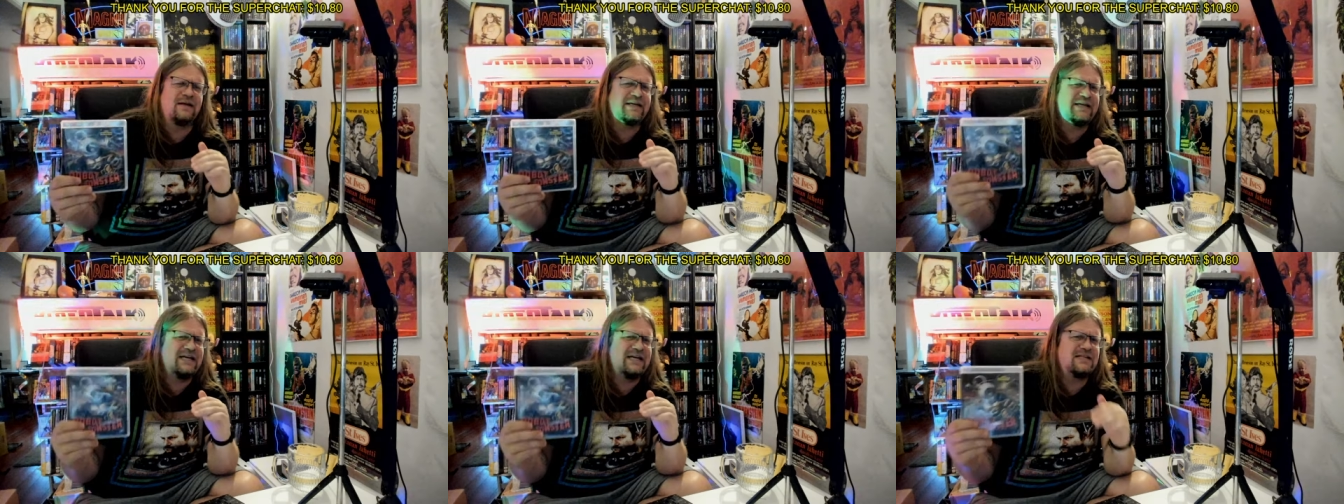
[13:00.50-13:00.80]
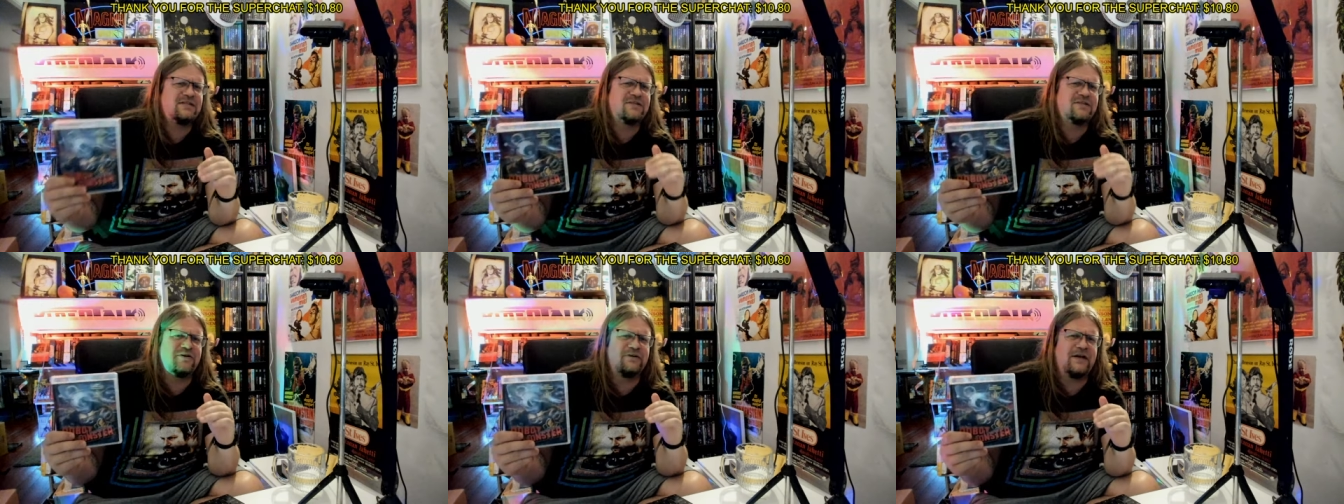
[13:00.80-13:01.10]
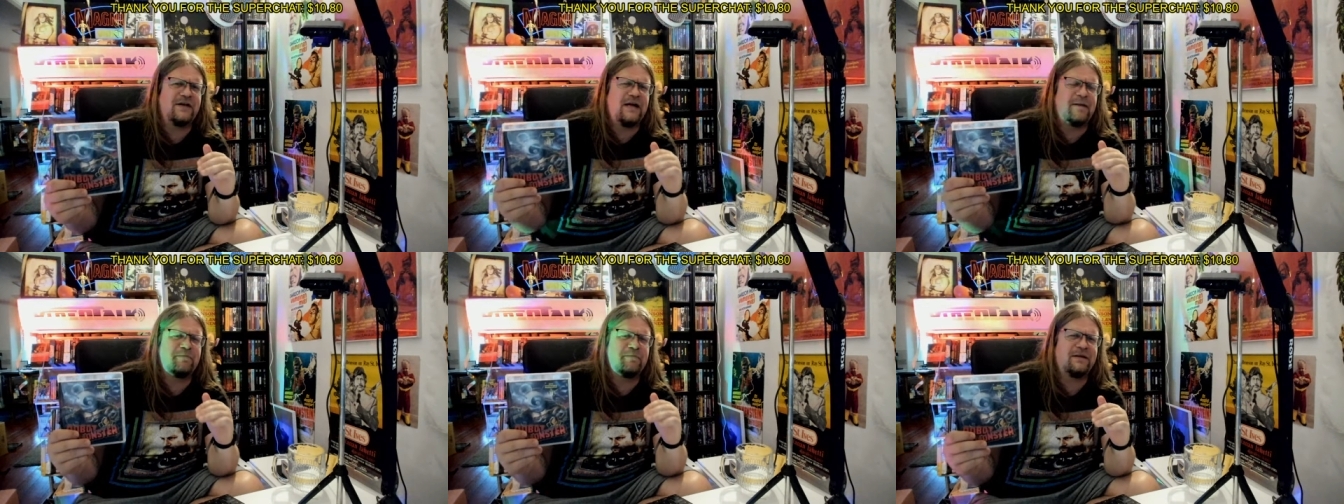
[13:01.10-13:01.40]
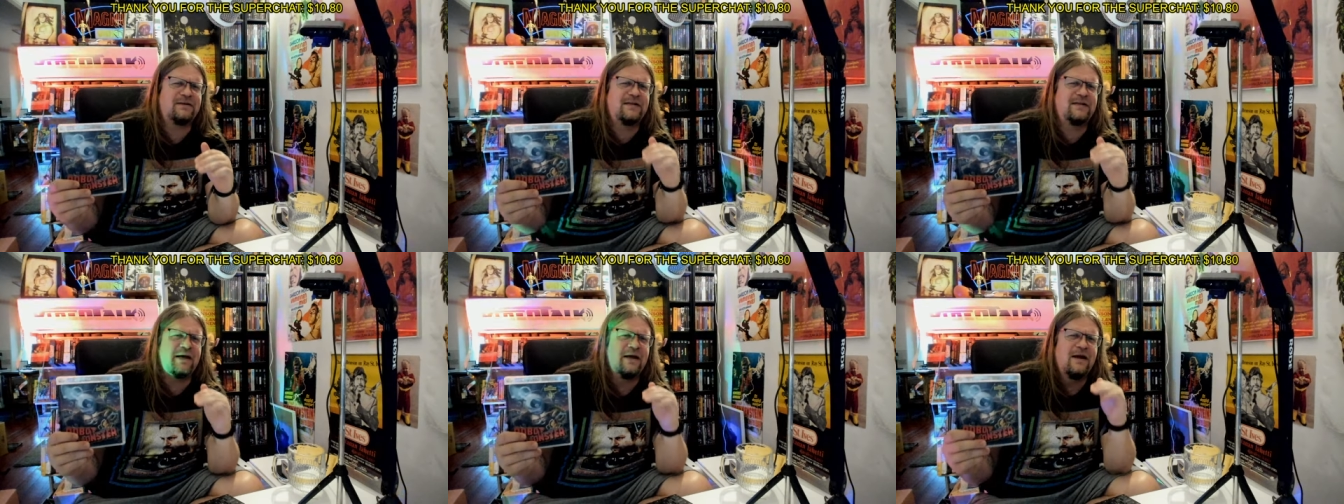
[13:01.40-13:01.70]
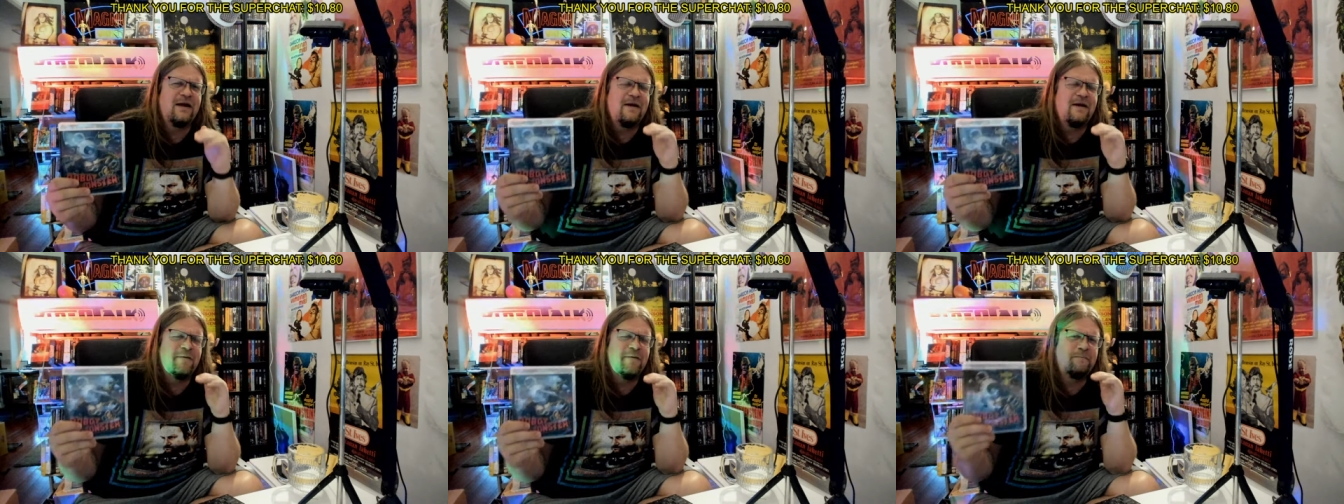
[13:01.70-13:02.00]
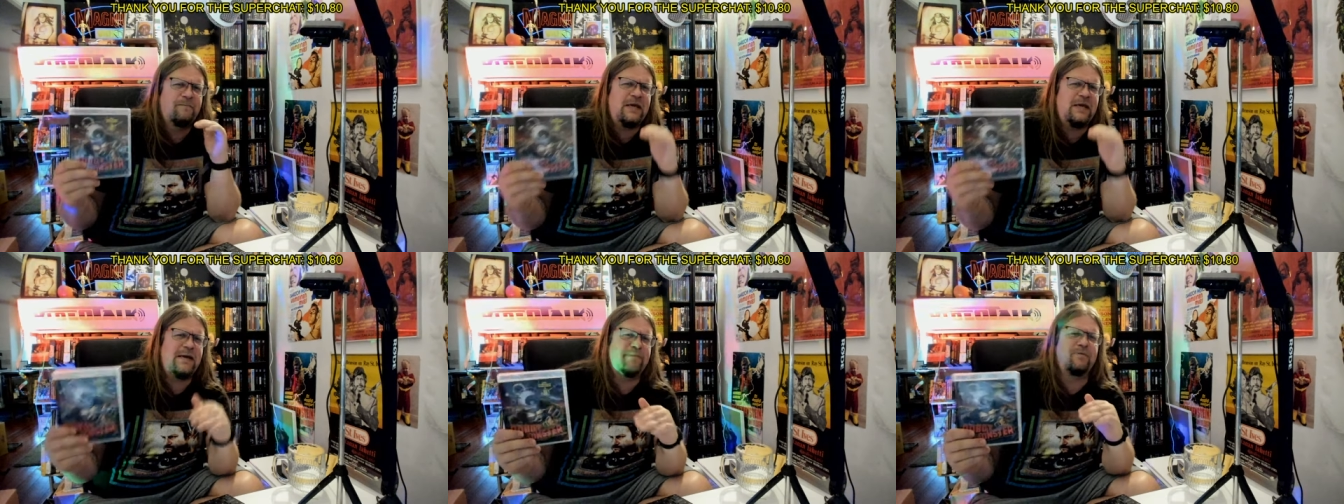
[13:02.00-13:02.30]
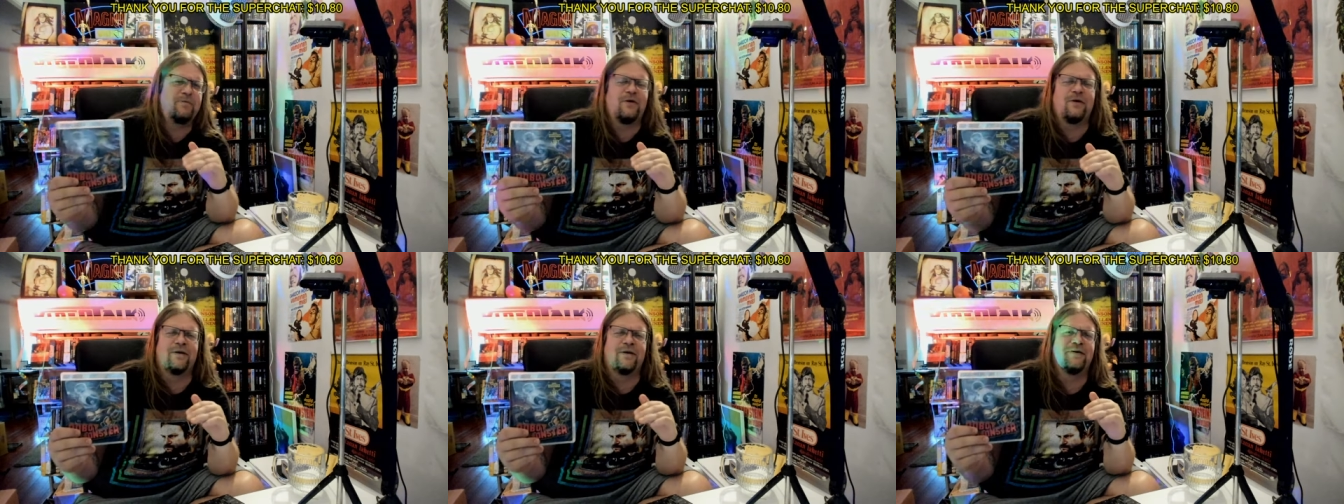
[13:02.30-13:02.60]
yesterday, but the
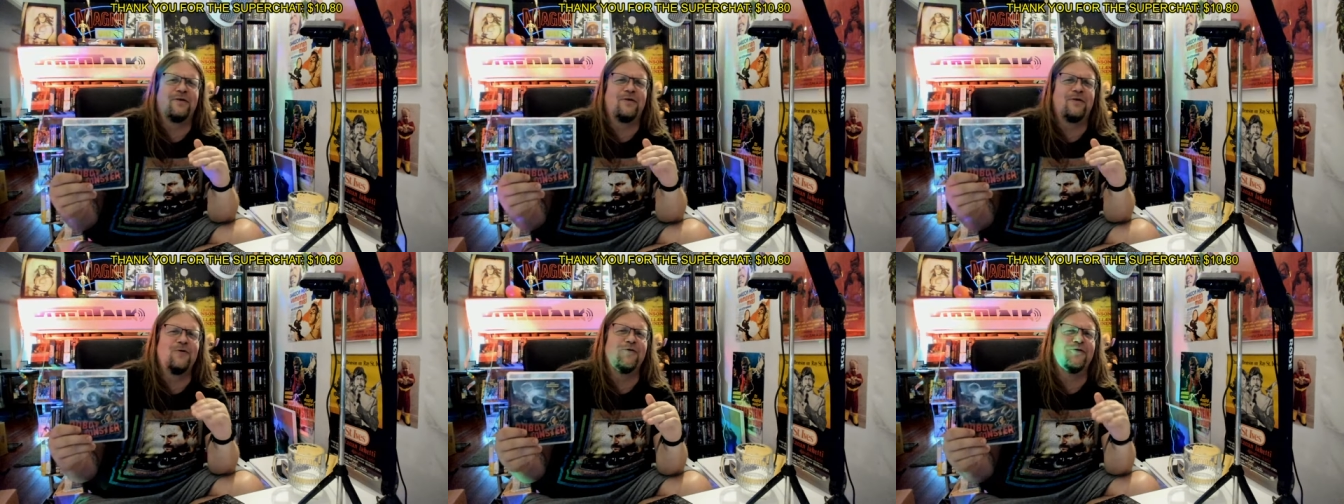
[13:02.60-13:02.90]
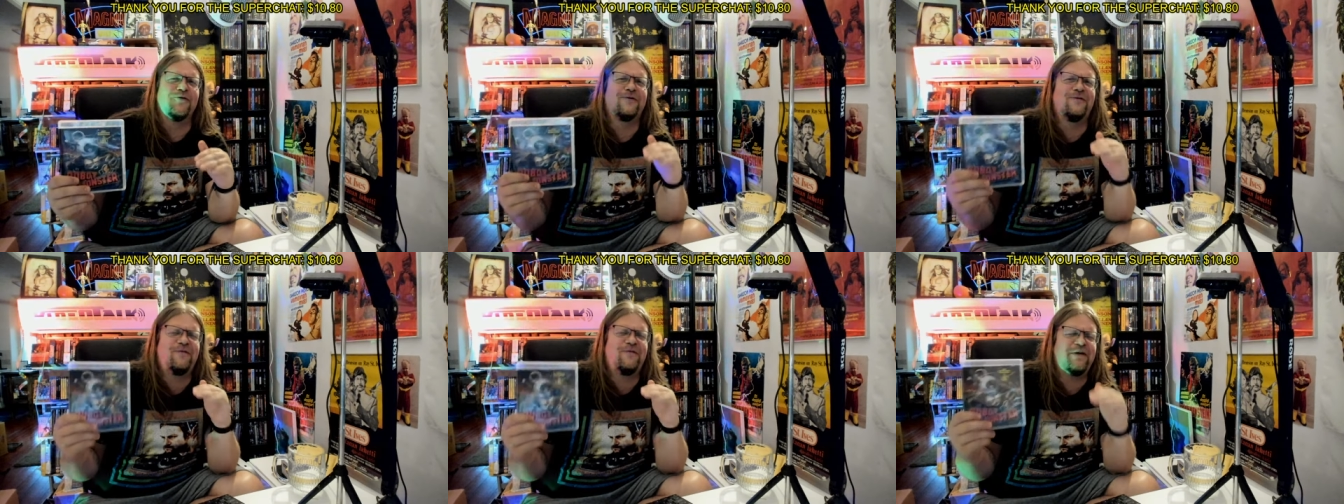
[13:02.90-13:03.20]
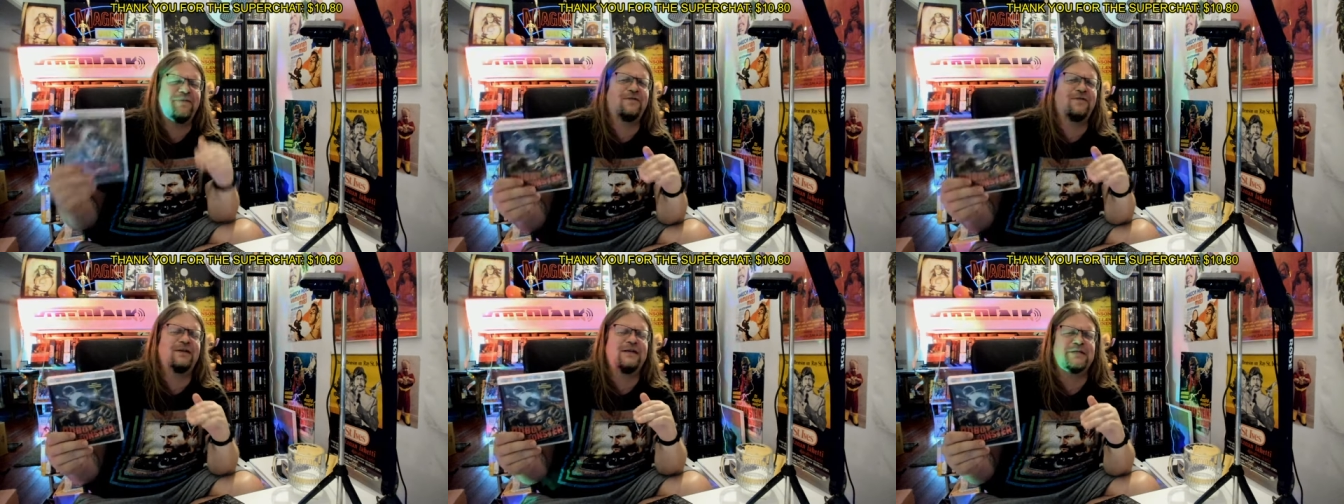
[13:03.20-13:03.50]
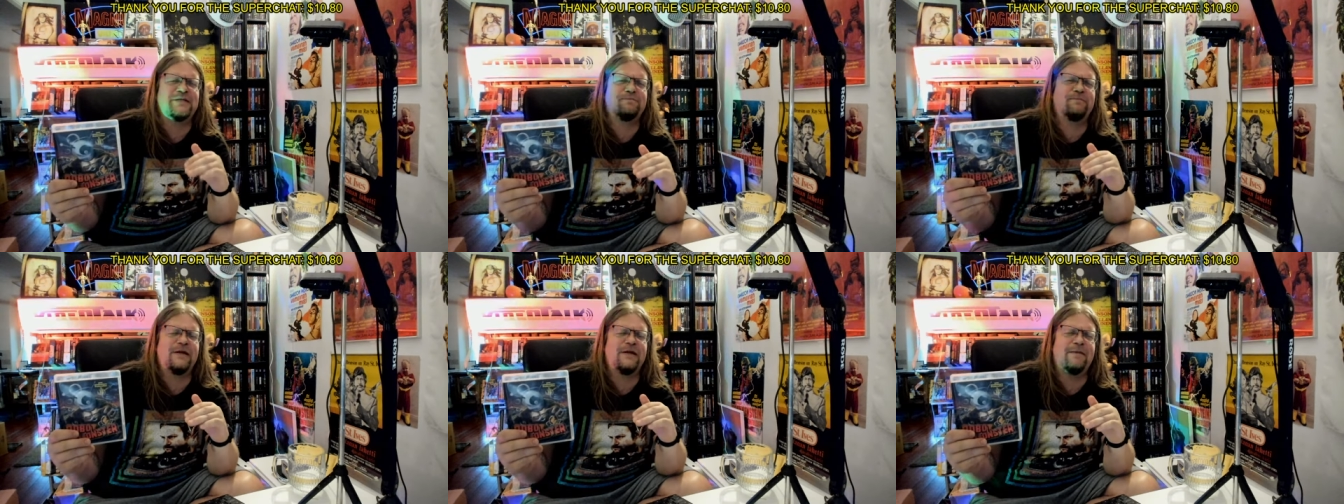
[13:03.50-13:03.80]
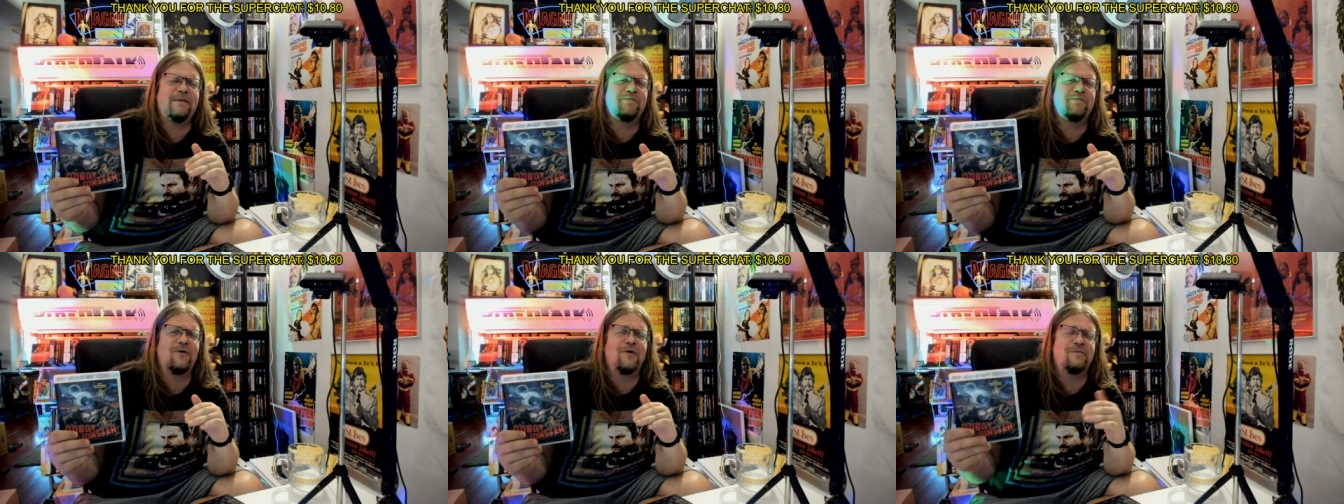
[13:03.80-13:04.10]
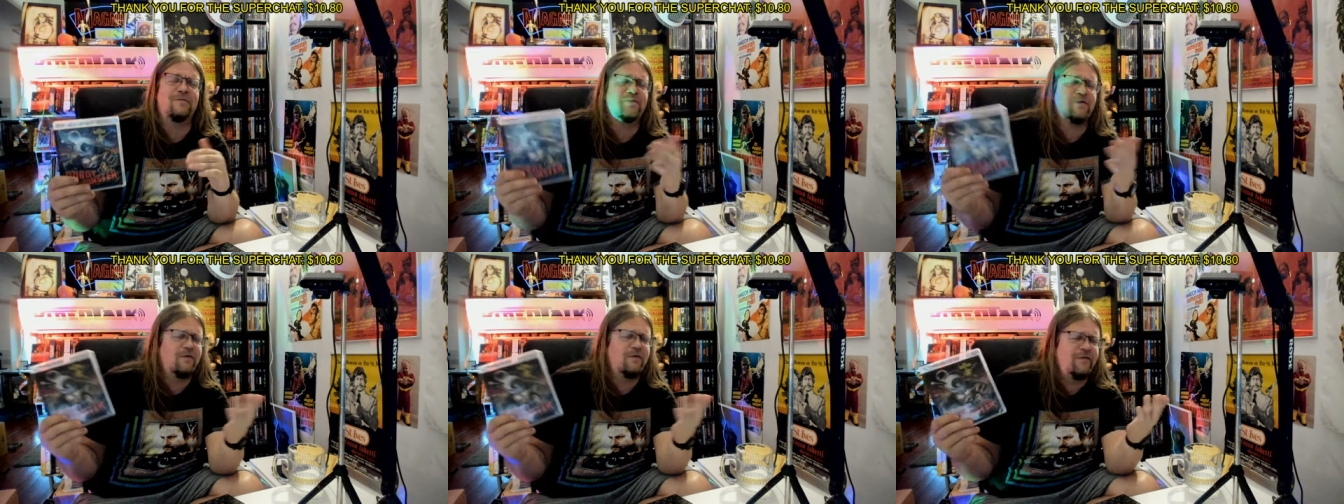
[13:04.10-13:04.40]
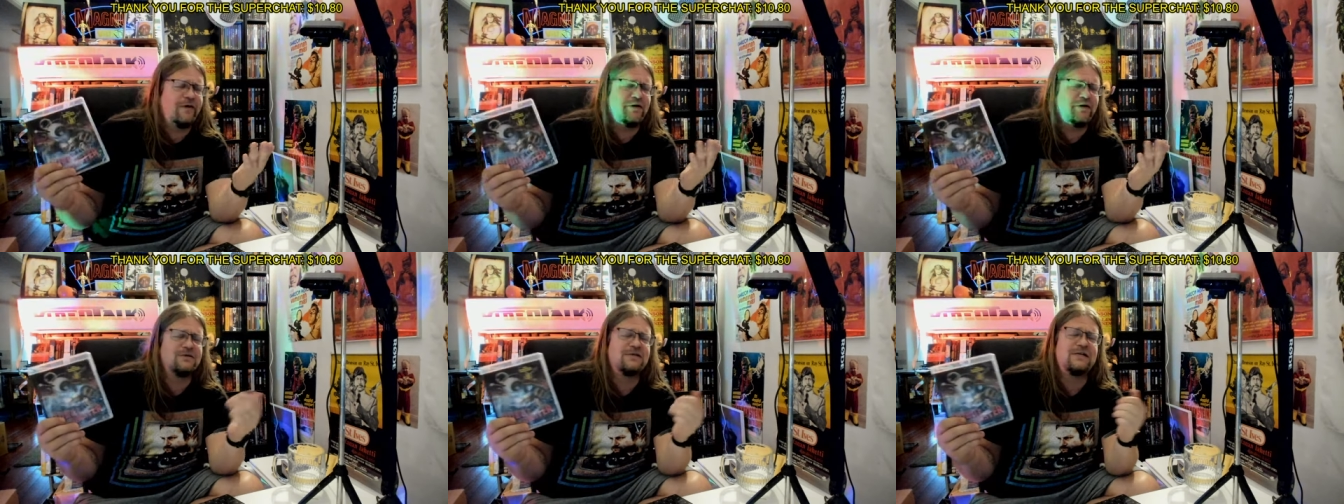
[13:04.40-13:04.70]
people look 50s people,
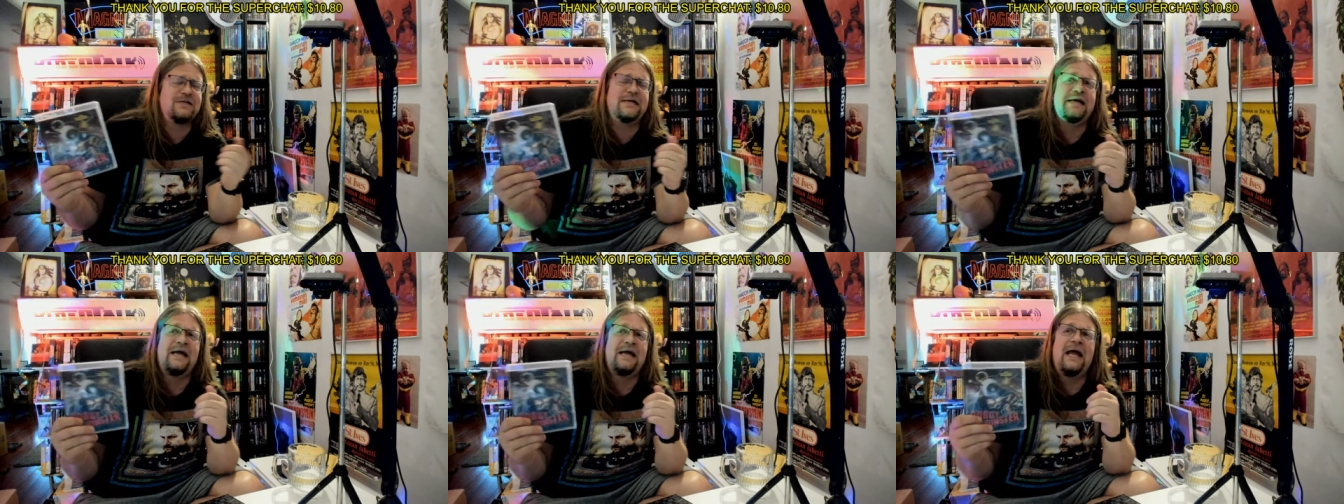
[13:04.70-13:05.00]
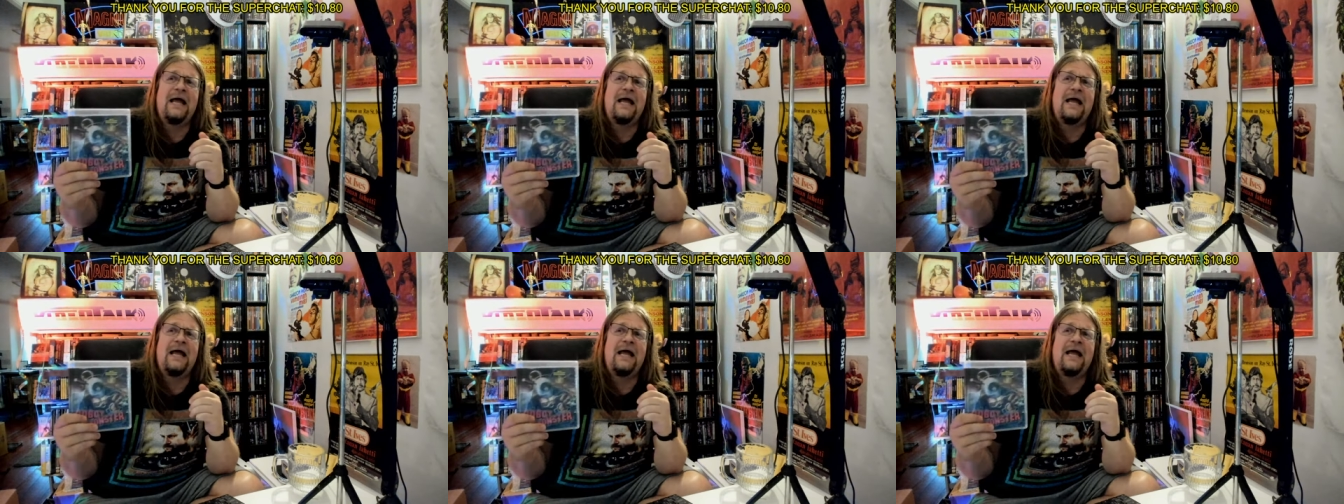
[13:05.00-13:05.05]
obviously,